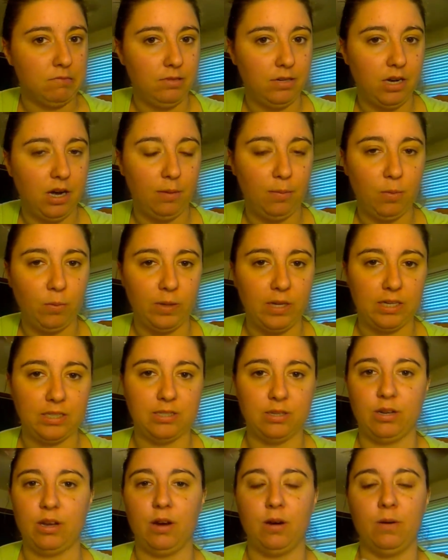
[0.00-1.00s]
a couple weeks
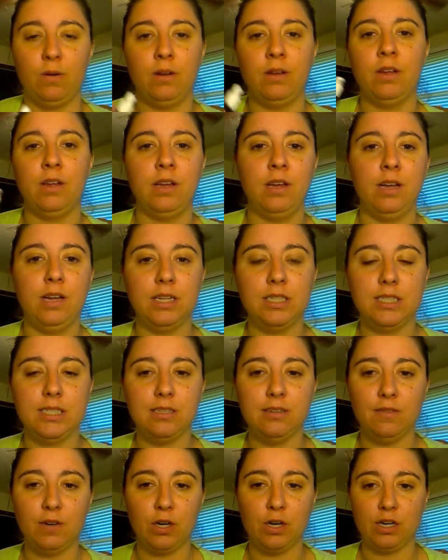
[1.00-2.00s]
ago and still
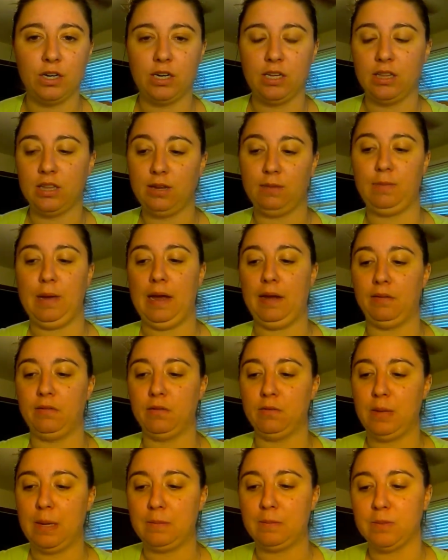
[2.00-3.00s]
haven't heard anything back
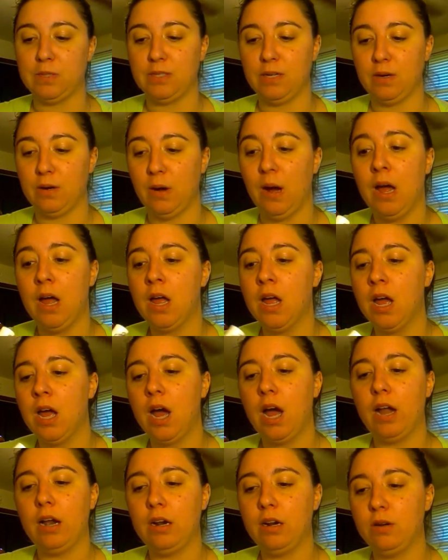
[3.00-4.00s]
from them. So
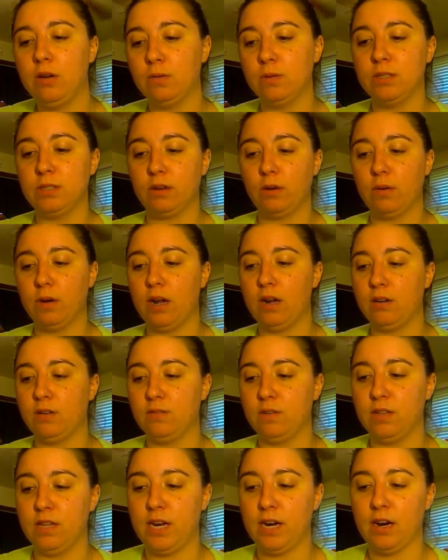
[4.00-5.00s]
I don't know what's going on
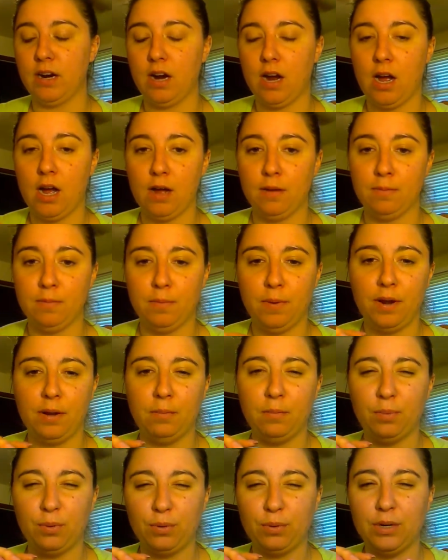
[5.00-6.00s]
over there, but I'm
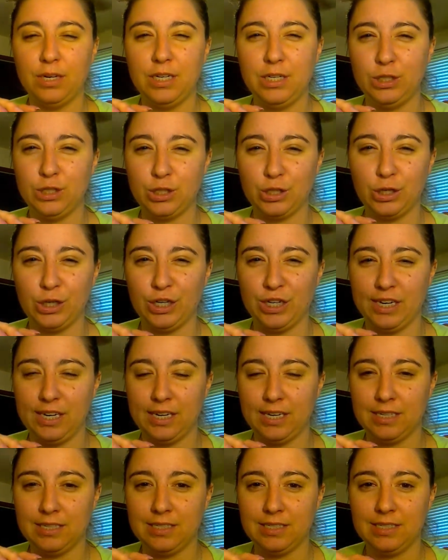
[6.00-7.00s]
pretty sure it
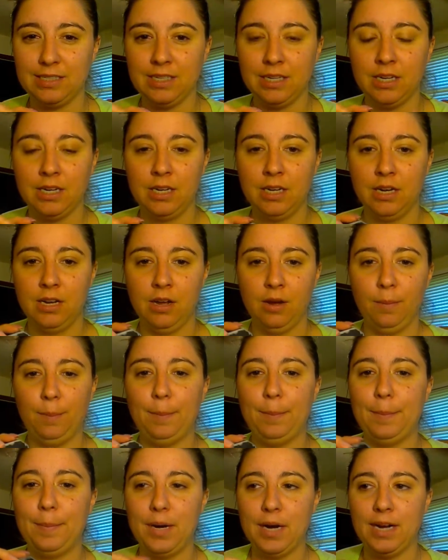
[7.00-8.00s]
is.
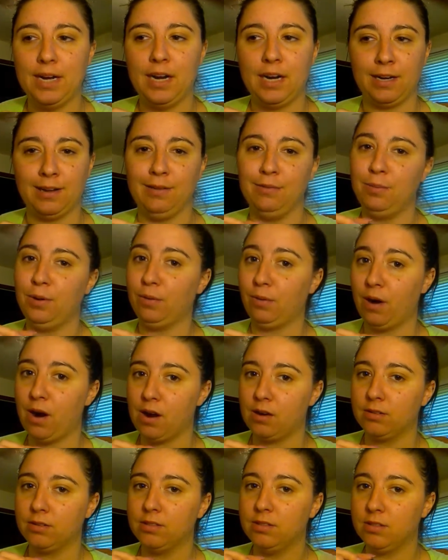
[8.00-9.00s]
But I could be
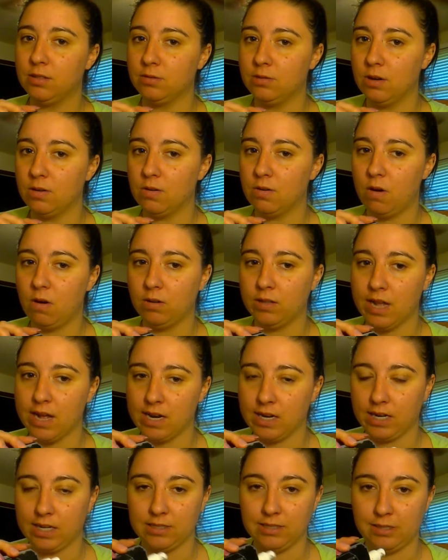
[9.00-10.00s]
wrong, so don't hold that
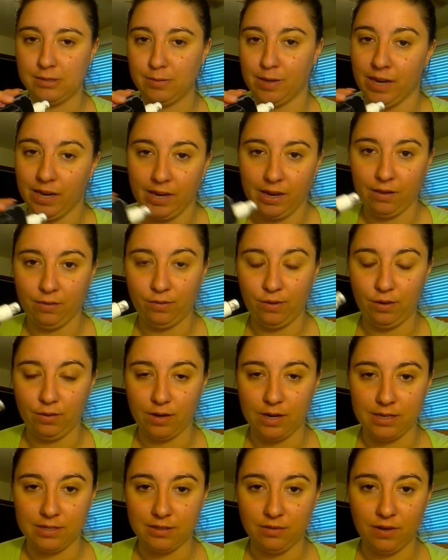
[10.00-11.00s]
against me if you
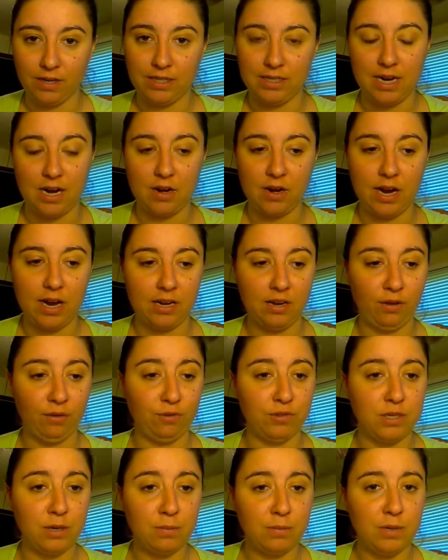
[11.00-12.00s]
guys find out. And if
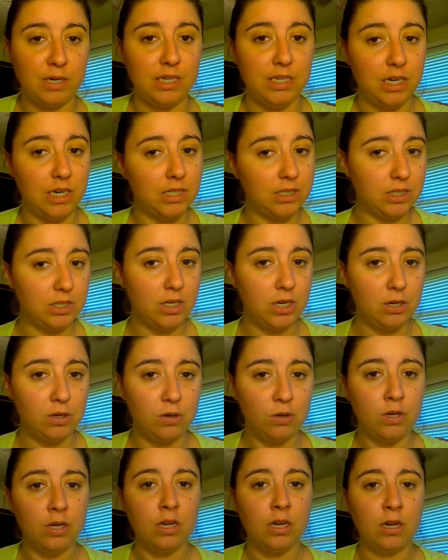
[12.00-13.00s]
somebody does know,
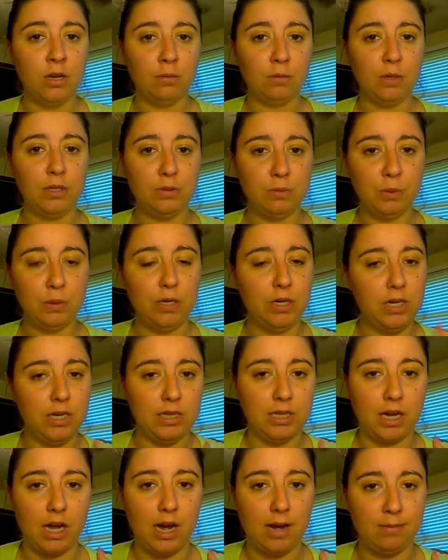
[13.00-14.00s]
please put it in
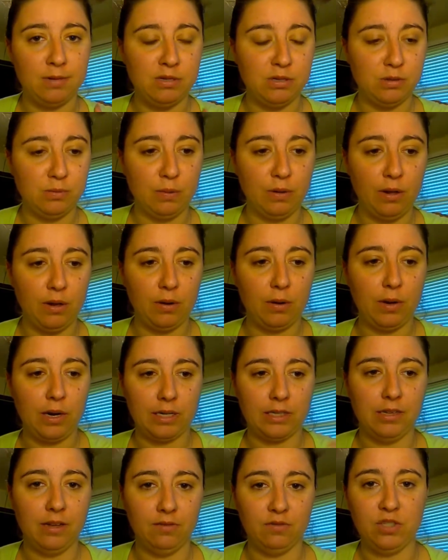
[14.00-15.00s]
the comments below.
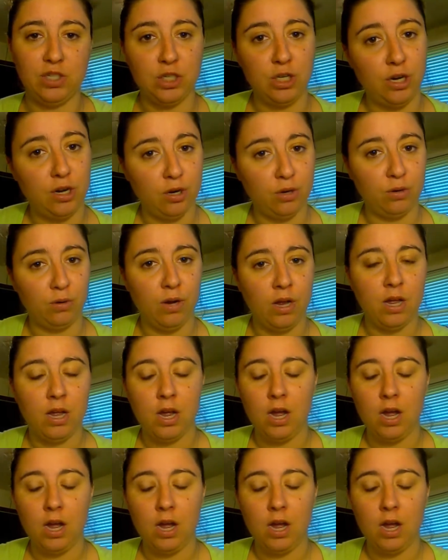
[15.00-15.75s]
I'd love to know,